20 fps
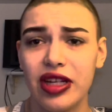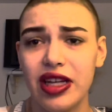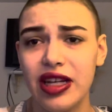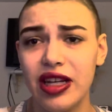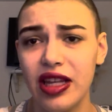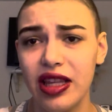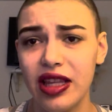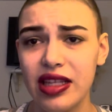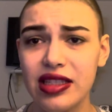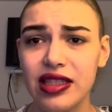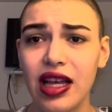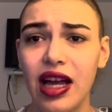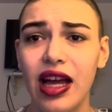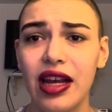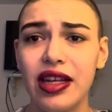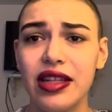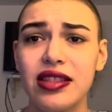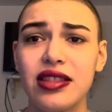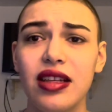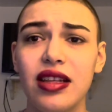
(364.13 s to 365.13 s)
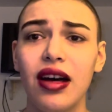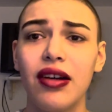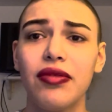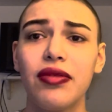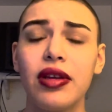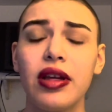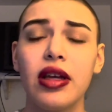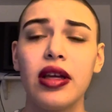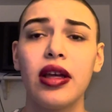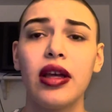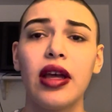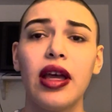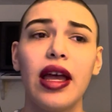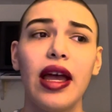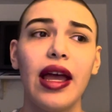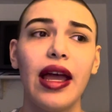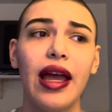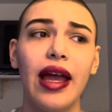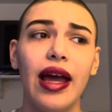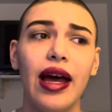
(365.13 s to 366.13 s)
into this kind of stuff.
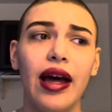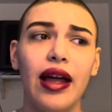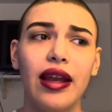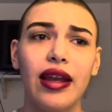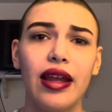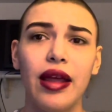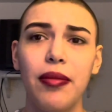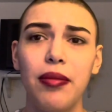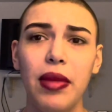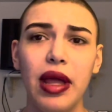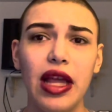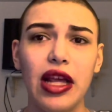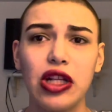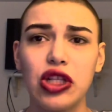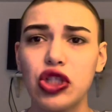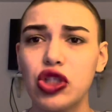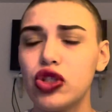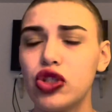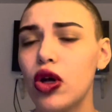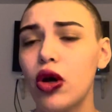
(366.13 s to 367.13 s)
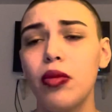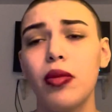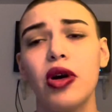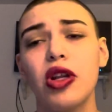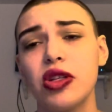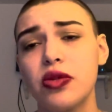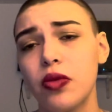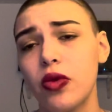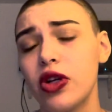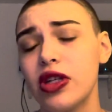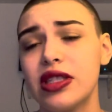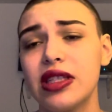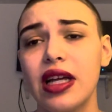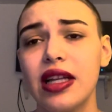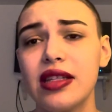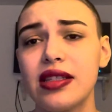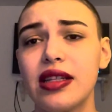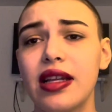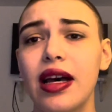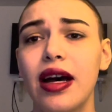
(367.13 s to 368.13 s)
And it makes so much more
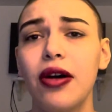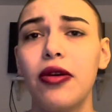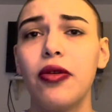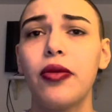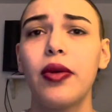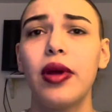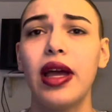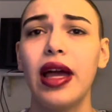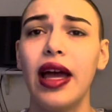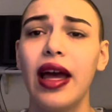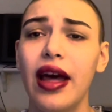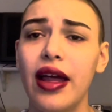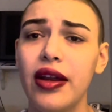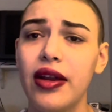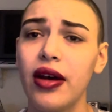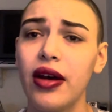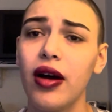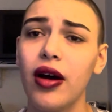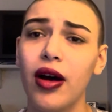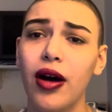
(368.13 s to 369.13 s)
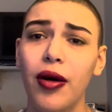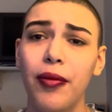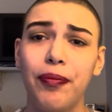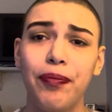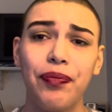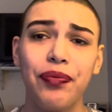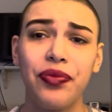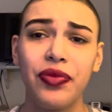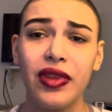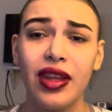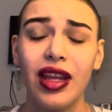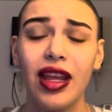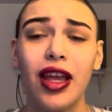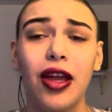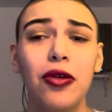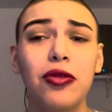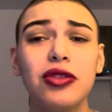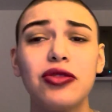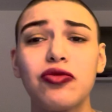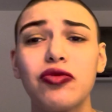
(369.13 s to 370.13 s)
sense now. And it
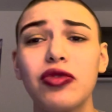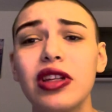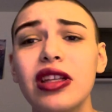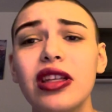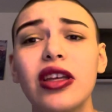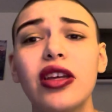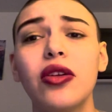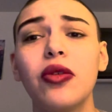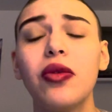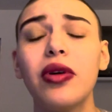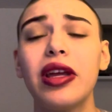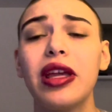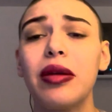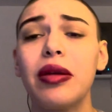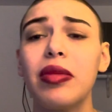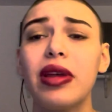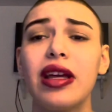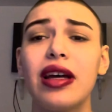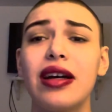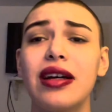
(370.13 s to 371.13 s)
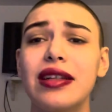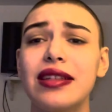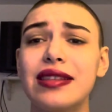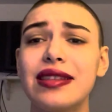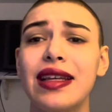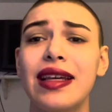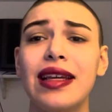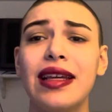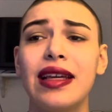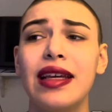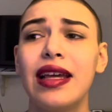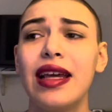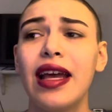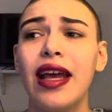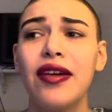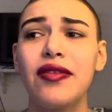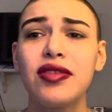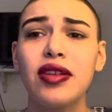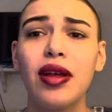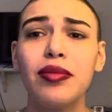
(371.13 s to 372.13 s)
was really annoying because
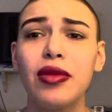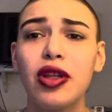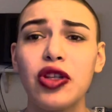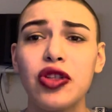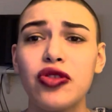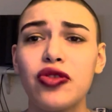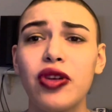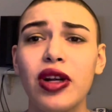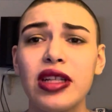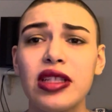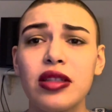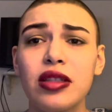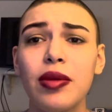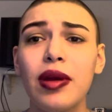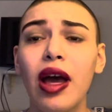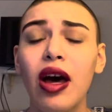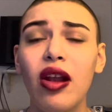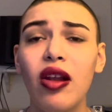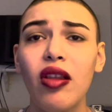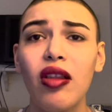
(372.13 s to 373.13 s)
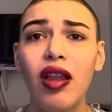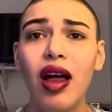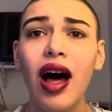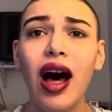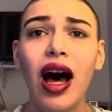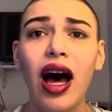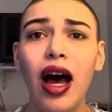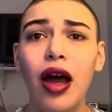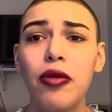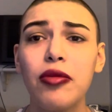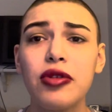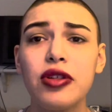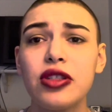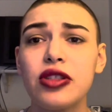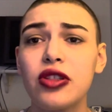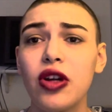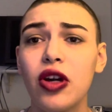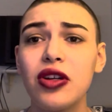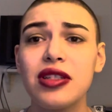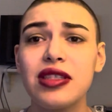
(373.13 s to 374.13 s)
if something stressed me out a lot, I would just
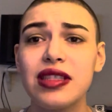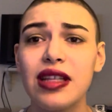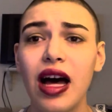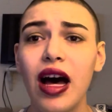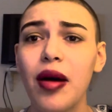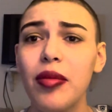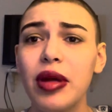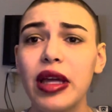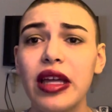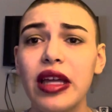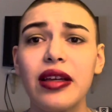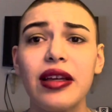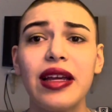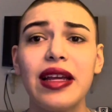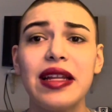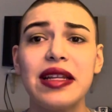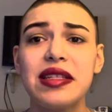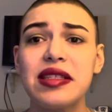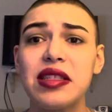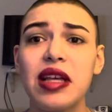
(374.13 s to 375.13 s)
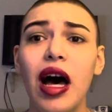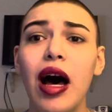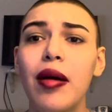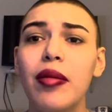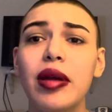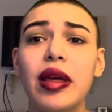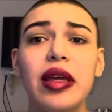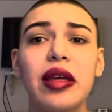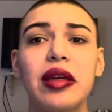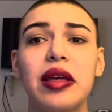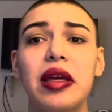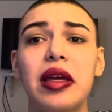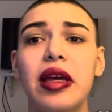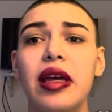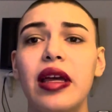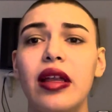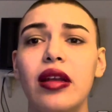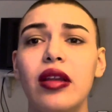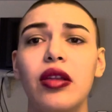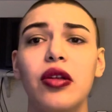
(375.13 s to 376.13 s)
start sobbing,
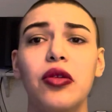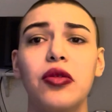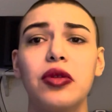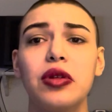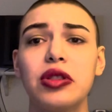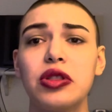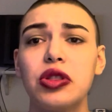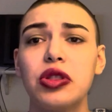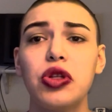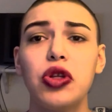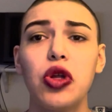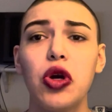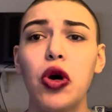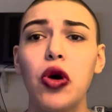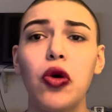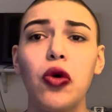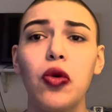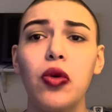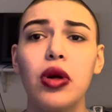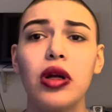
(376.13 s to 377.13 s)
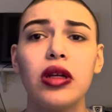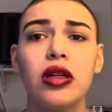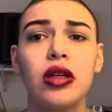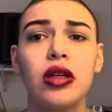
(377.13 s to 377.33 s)
and there was no